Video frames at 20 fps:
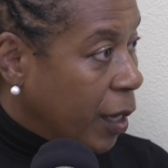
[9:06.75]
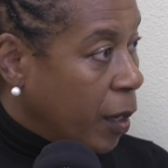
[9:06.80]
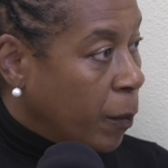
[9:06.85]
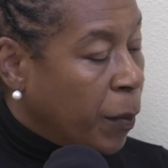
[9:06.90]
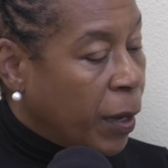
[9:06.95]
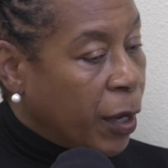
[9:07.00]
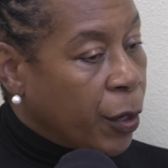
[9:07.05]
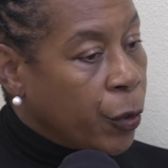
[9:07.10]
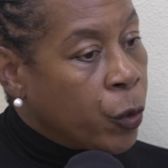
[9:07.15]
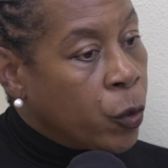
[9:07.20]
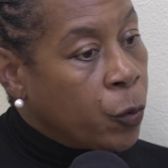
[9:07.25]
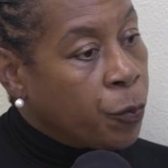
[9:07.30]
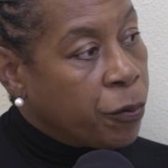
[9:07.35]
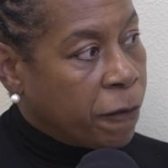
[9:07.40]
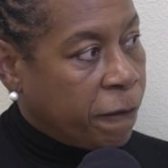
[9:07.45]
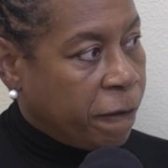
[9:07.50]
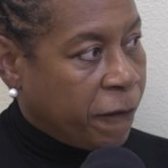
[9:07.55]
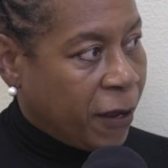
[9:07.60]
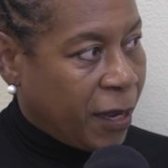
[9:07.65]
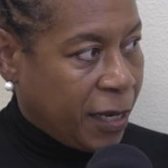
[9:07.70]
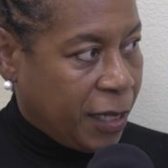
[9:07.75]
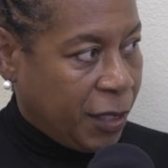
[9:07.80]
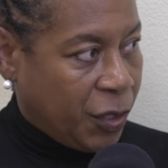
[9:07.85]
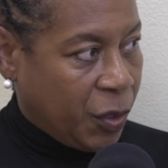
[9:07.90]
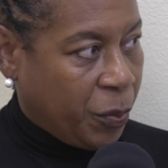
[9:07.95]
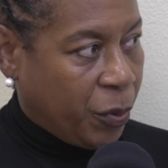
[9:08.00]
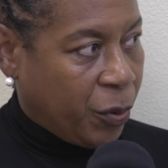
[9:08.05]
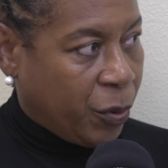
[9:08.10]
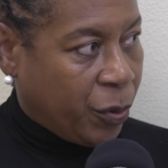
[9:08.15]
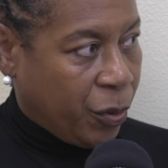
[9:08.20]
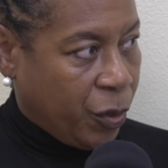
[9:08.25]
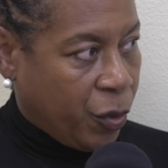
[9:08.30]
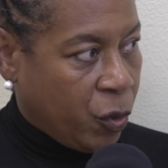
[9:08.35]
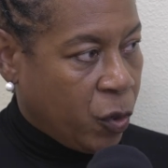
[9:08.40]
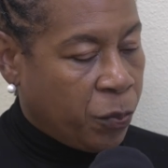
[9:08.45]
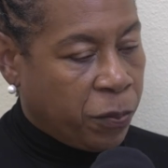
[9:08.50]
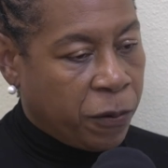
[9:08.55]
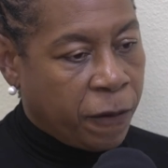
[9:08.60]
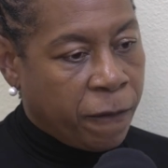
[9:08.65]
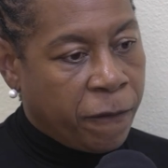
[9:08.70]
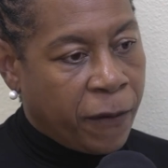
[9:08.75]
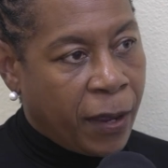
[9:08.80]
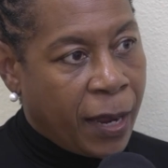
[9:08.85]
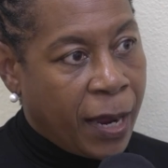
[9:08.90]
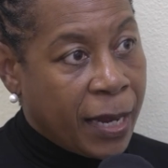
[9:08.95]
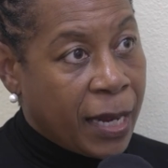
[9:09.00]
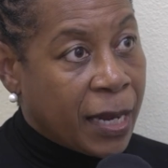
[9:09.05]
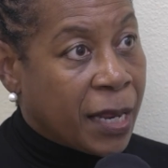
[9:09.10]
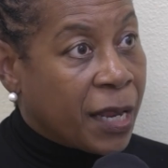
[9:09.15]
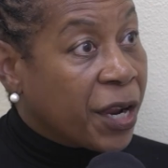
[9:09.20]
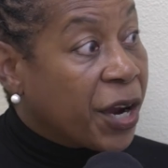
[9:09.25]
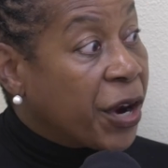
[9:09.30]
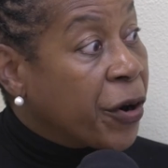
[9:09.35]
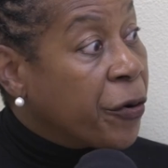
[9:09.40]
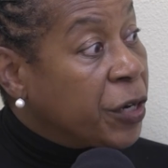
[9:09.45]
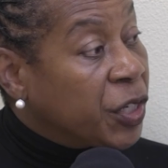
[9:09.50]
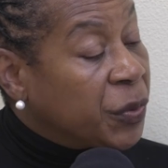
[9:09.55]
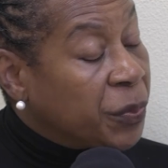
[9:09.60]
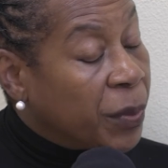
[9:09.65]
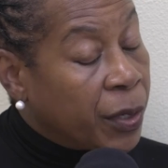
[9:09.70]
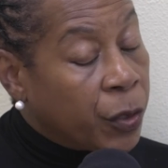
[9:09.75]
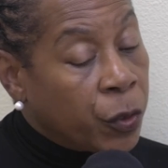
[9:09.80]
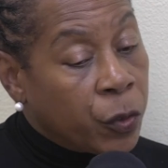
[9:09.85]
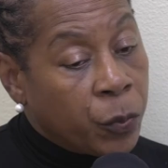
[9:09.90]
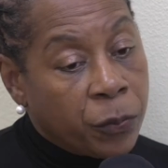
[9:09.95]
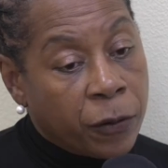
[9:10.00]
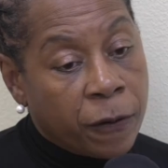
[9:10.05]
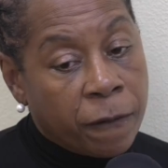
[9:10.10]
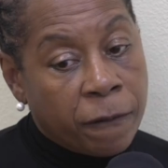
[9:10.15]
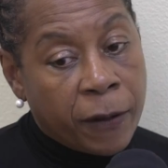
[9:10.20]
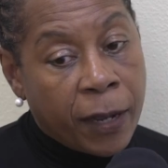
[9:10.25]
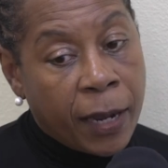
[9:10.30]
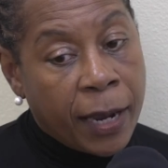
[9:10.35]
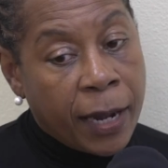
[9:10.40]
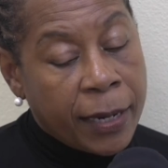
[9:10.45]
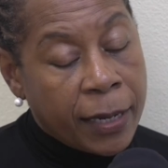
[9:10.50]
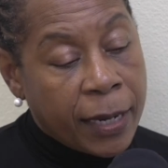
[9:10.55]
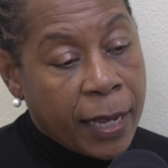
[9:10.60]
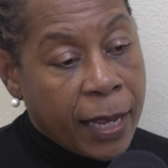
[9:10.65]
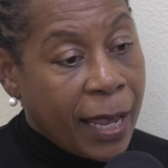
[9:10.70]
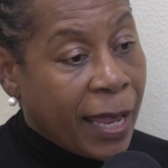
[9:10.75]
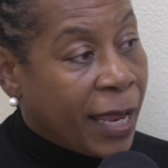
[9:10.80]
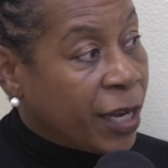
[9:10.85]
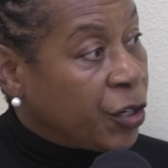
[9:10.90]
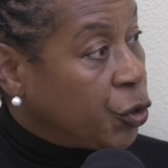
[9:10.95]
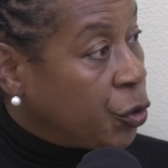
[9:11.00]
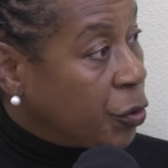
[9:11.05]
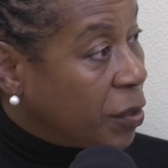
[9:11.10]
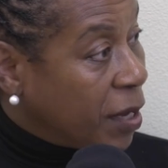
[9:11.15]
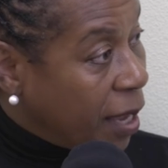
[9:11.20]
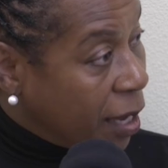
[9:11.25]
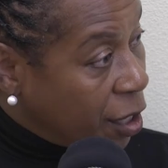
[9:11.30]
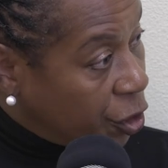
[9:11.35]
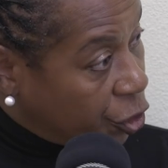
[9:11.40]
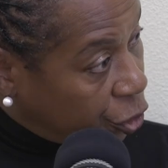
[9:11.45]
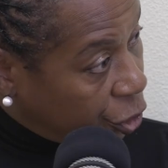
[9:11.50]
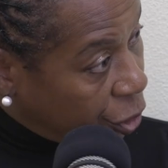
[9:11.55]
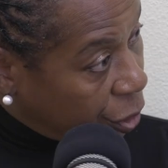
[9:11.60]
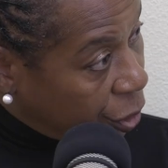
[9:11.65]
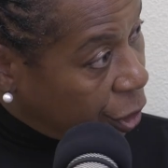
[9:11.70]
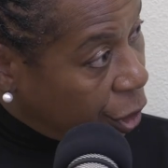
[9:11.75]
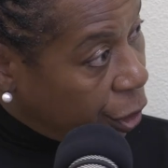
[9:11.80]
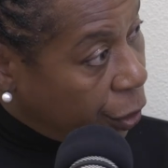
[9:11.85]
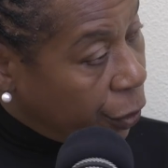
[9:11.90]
but who provide support, who provide encouragement, who provide education,